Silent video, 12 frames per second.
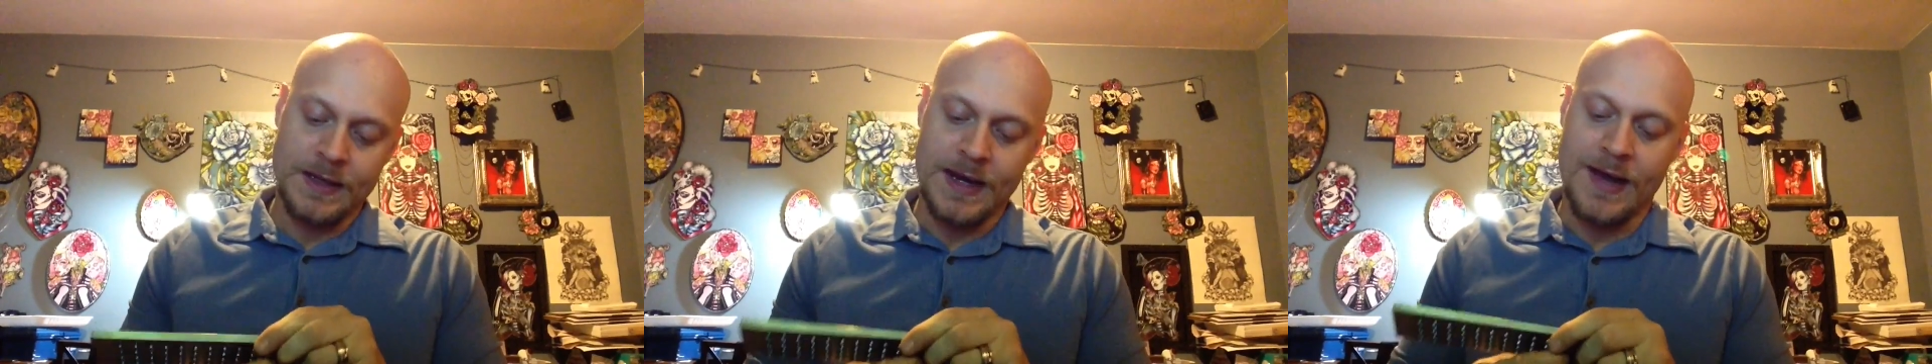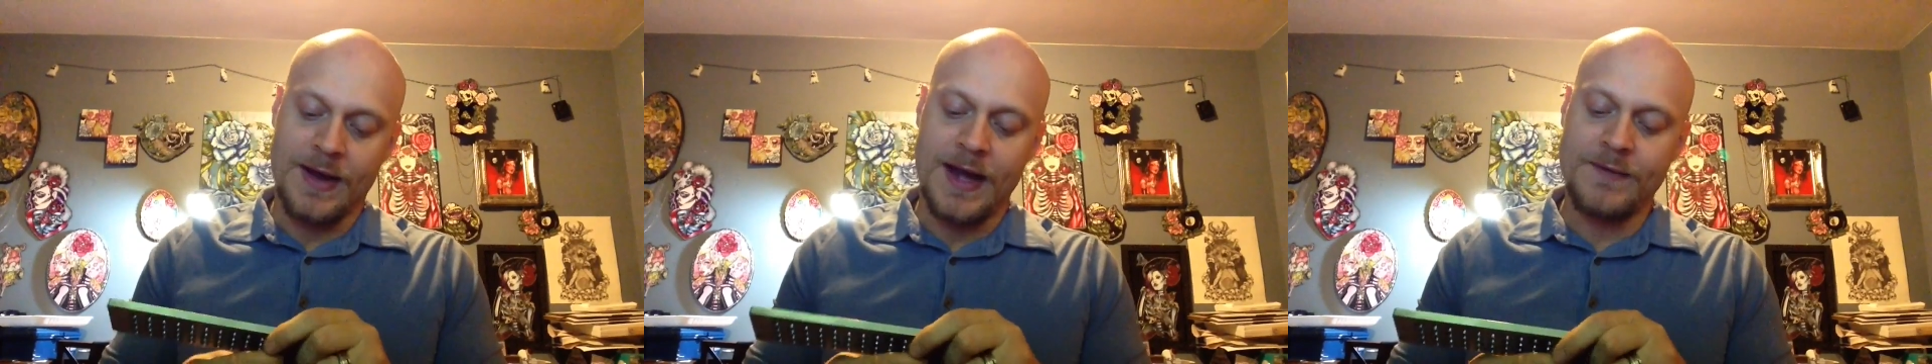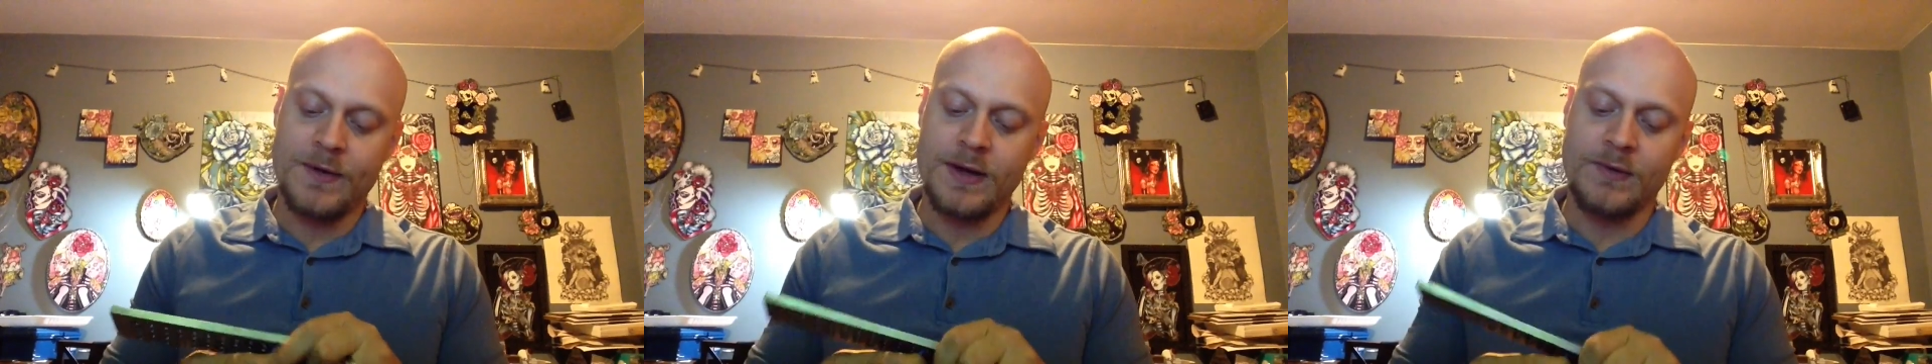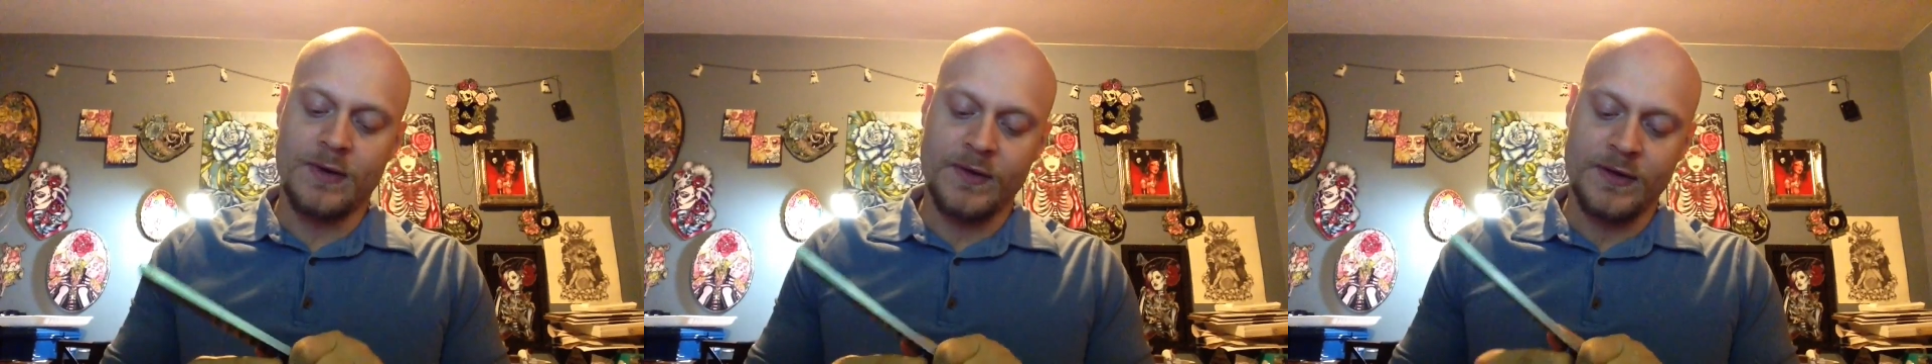Now, I've
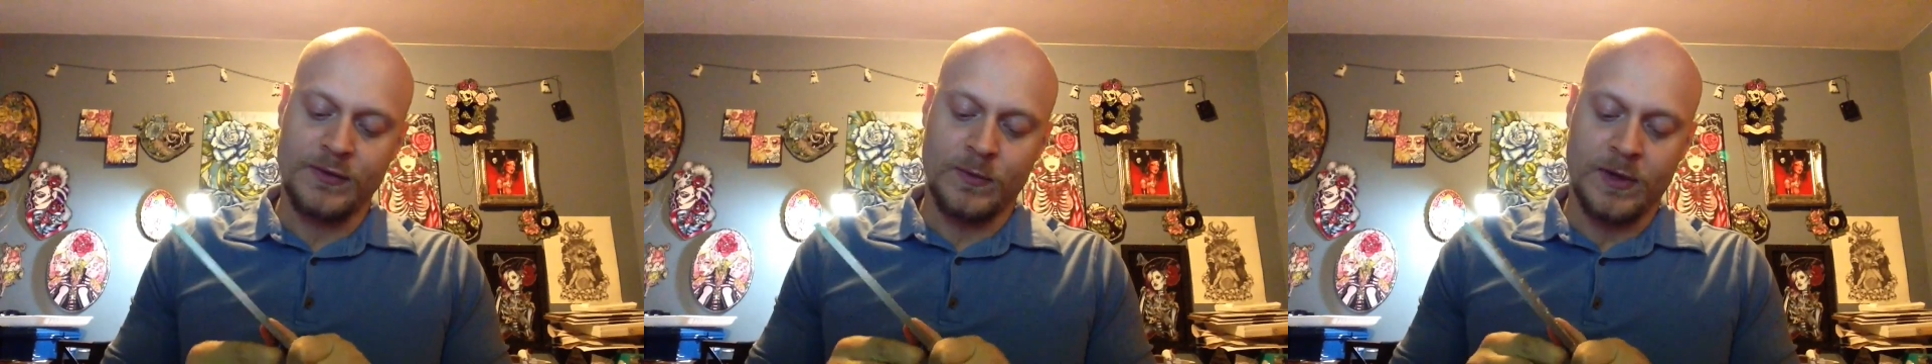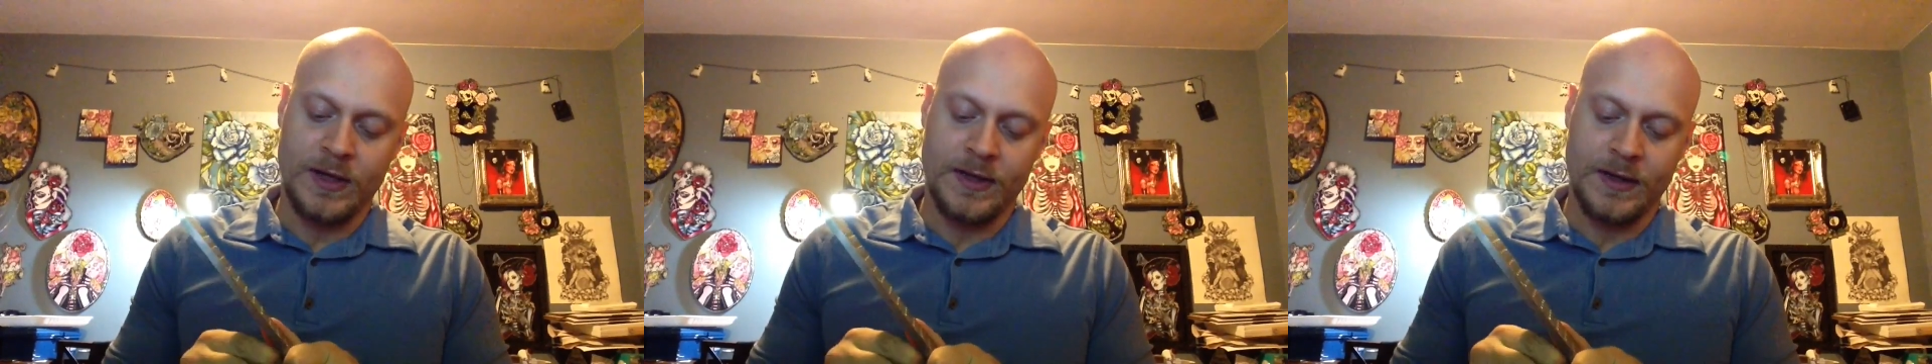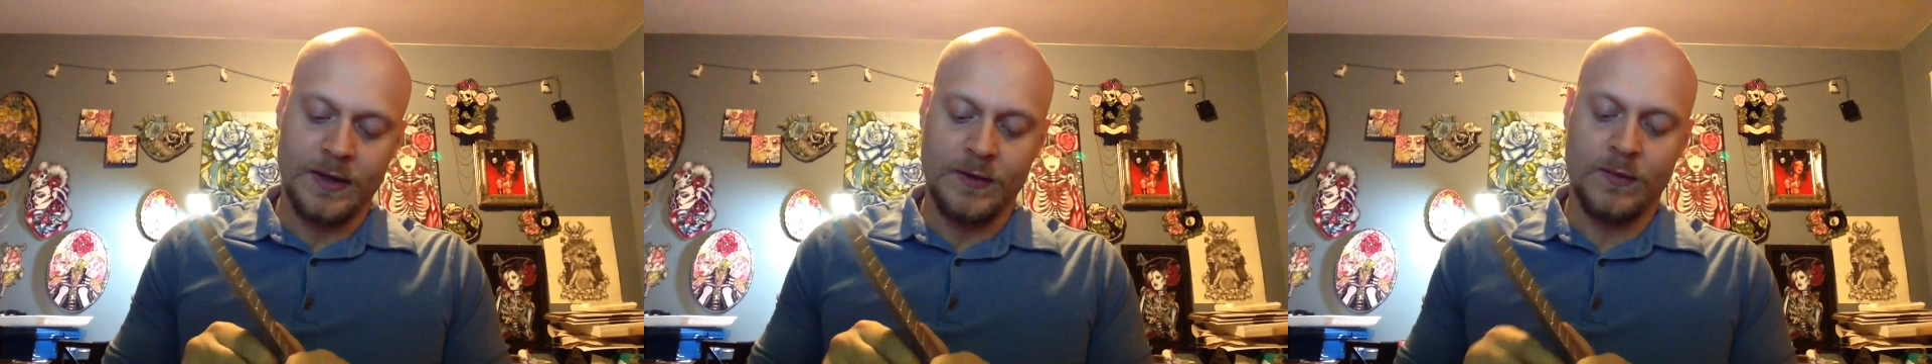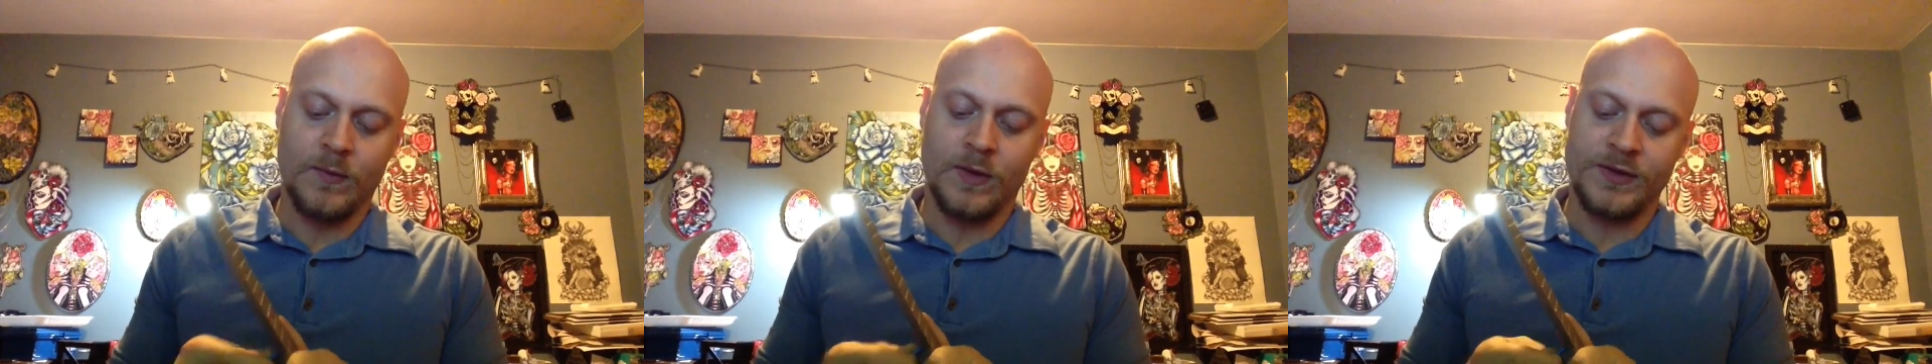already run this one
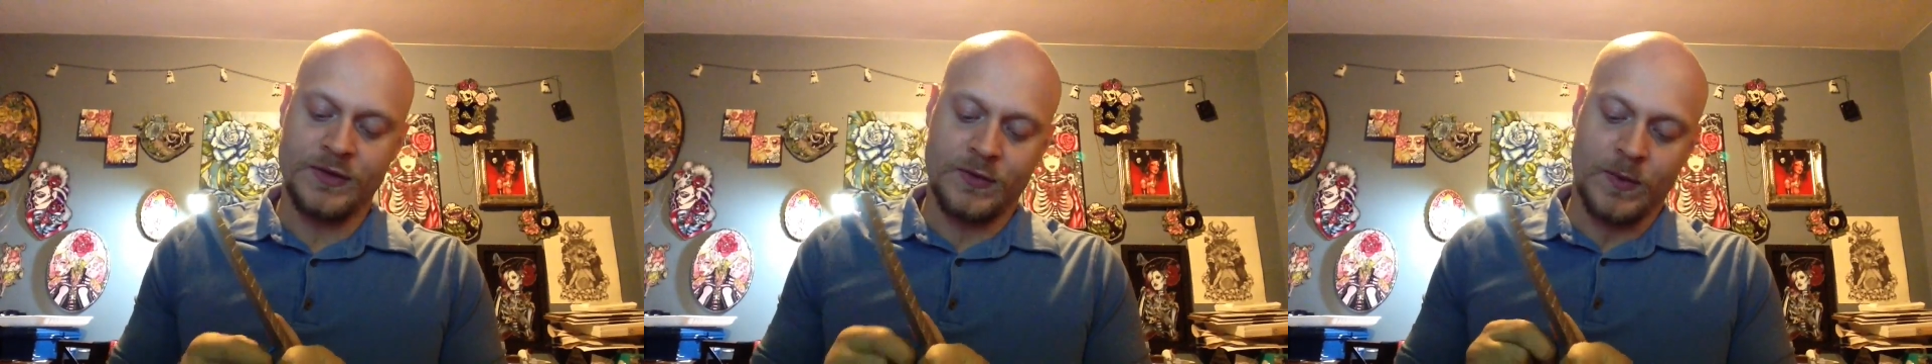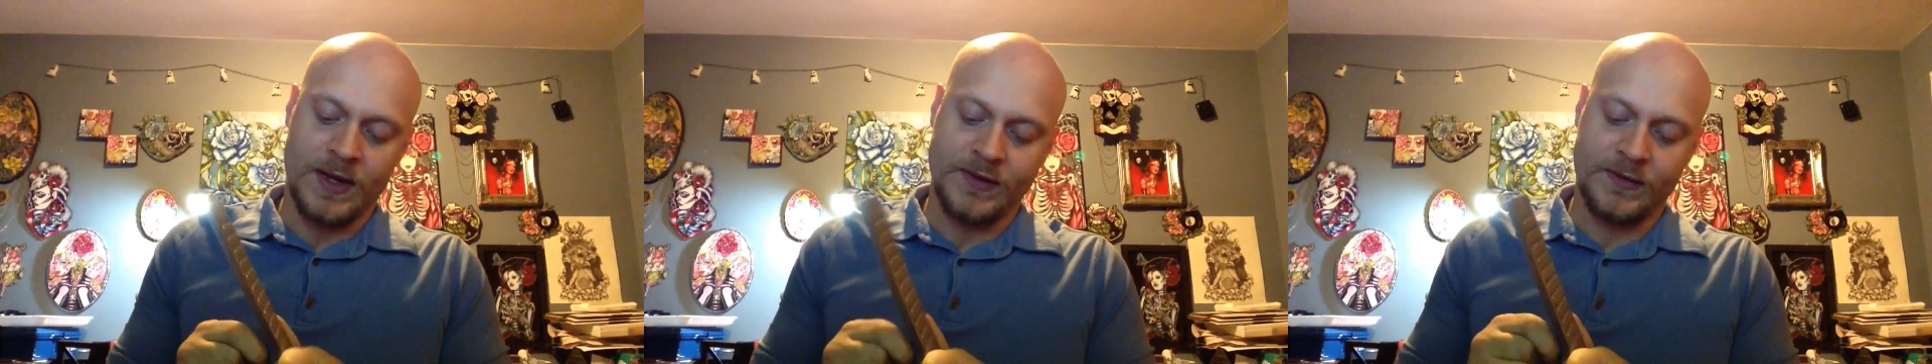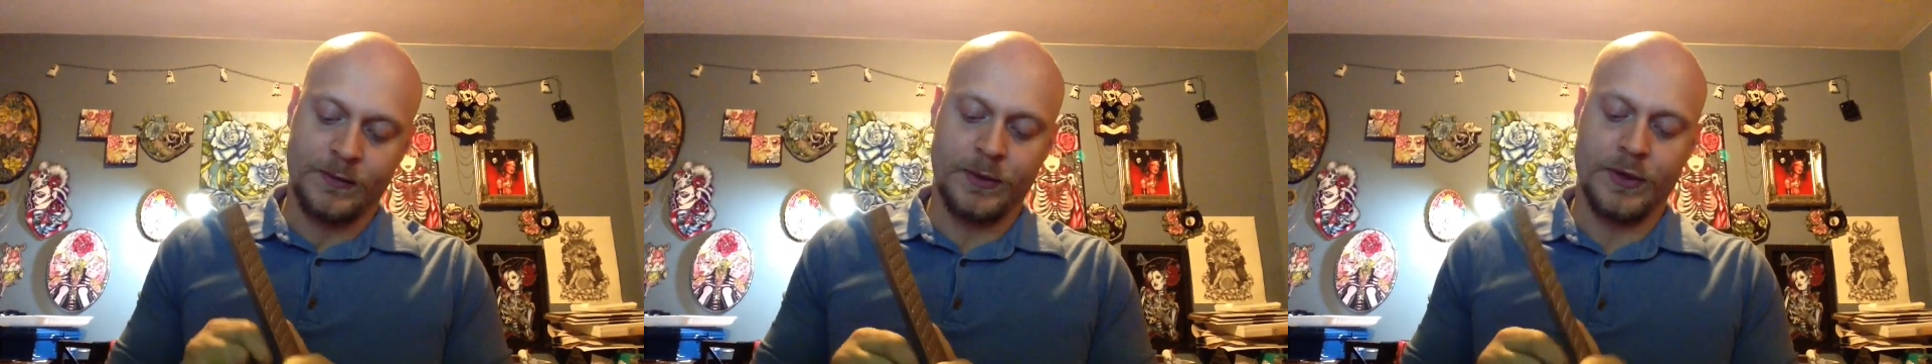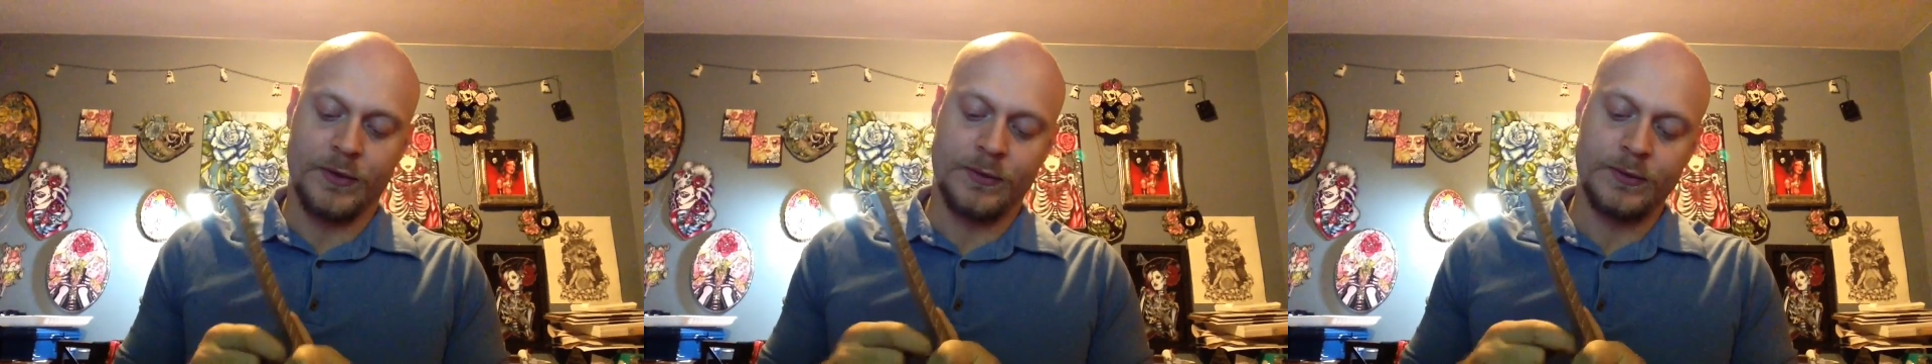once or twice
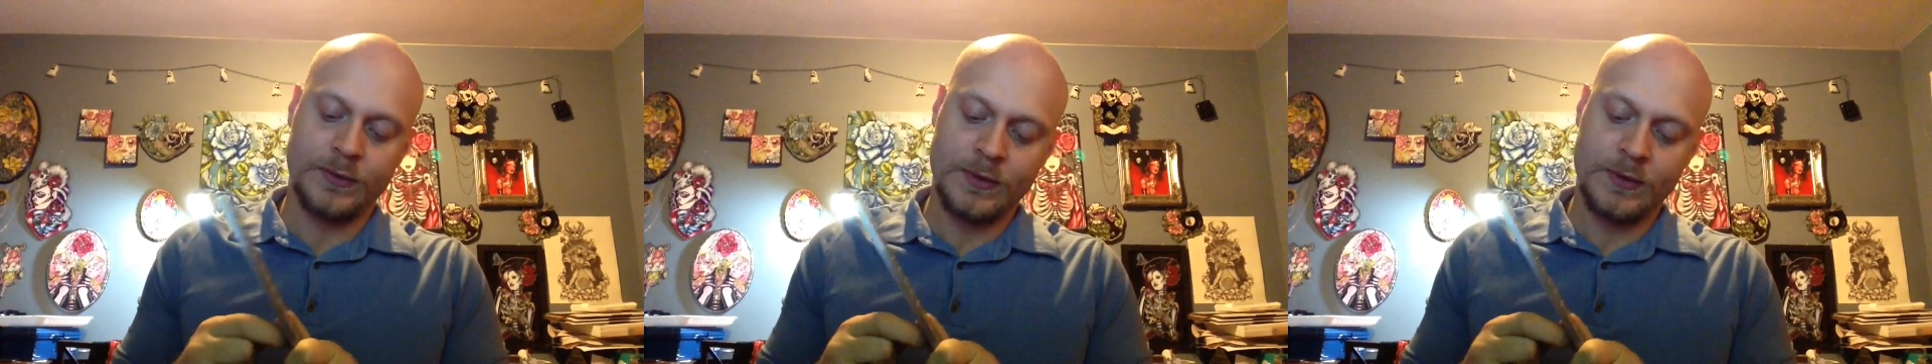through